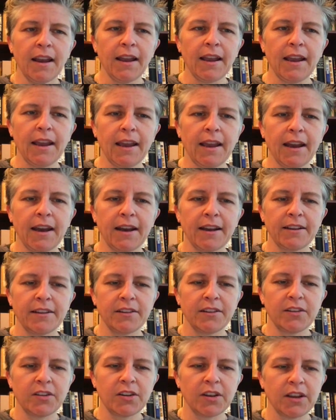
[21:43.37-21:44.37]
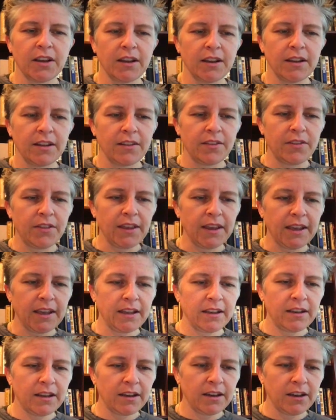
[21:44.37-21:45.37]
And
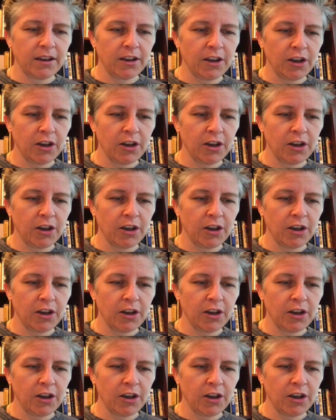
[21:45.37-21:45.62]
then